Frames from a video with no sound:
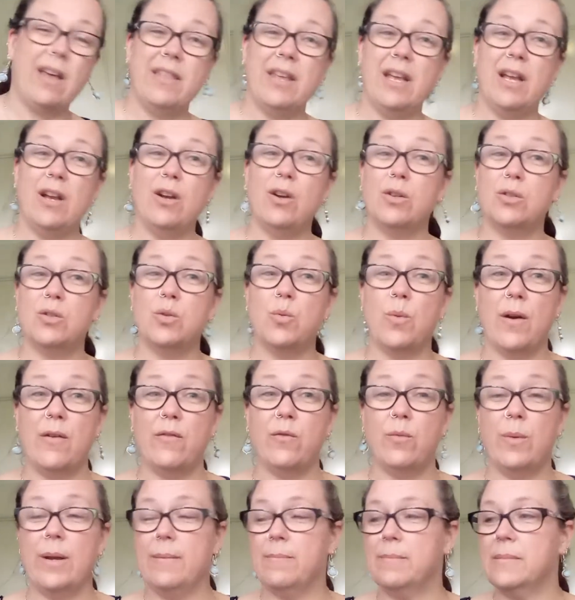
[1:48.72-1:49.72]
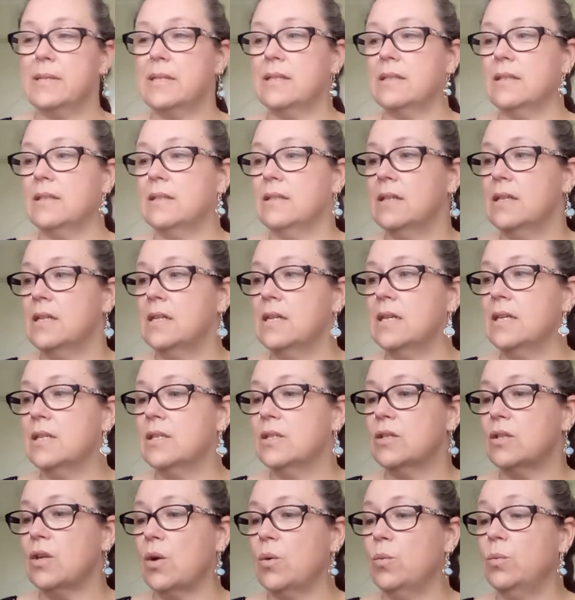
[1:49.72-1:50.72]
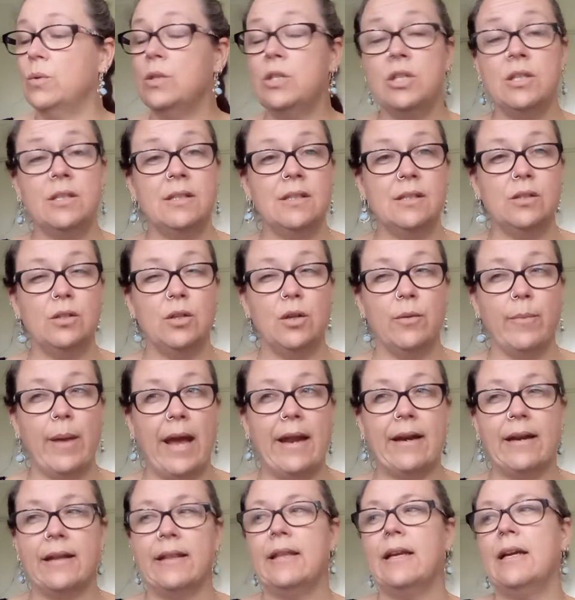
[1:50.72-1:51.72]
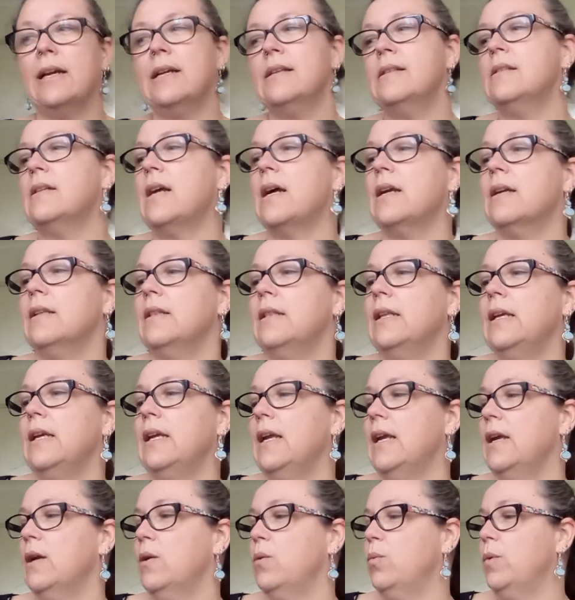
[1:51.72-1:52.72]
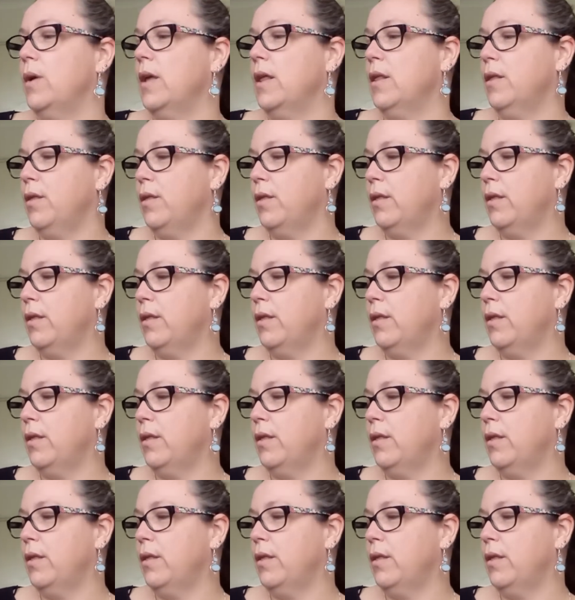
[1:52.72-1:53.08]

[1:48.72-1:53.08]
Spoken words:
got 12 WIPs. So, which isn't too bad. I think I started the year with